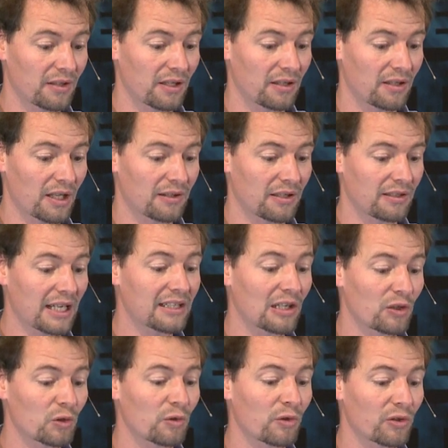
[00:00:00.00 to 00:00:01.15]
and, and the Technical
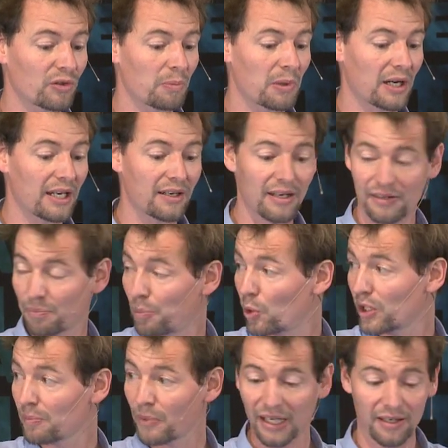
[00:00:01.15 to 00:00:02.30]
University Berlin and the
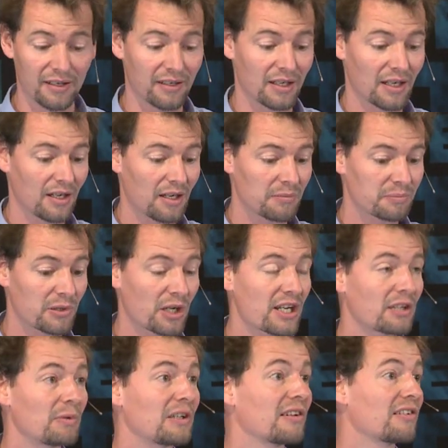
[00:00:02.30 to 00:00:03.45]
Polymake project,
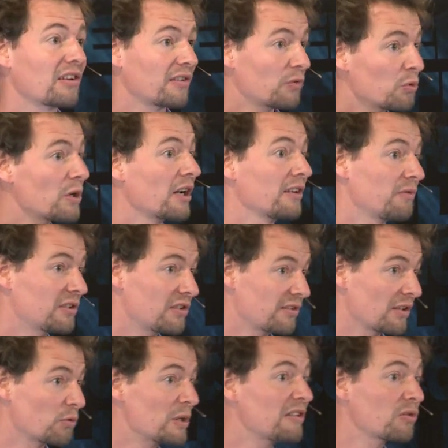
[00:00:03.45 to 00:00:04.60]
which is a, uh, which is a
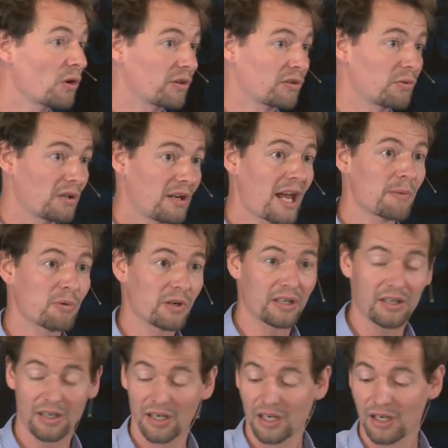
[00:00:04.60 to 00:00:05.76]
research library
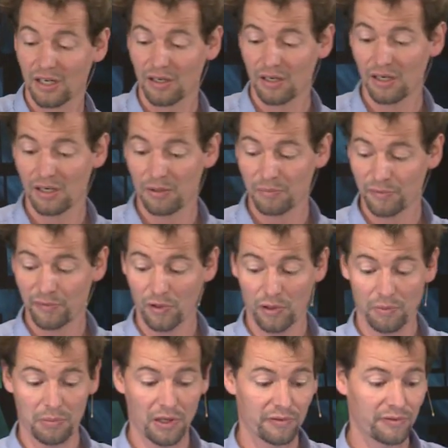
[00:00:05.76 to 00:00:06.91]
um, for,
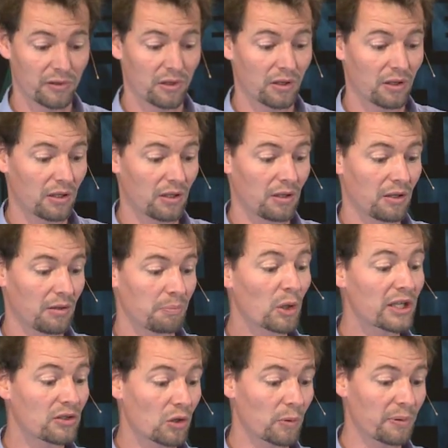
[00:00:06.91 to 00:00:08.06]
for uh,
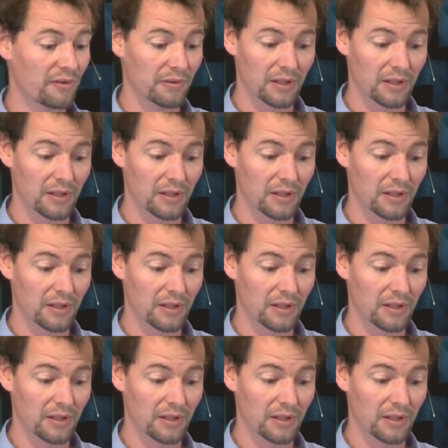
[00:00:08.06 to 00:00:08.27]
polytopes.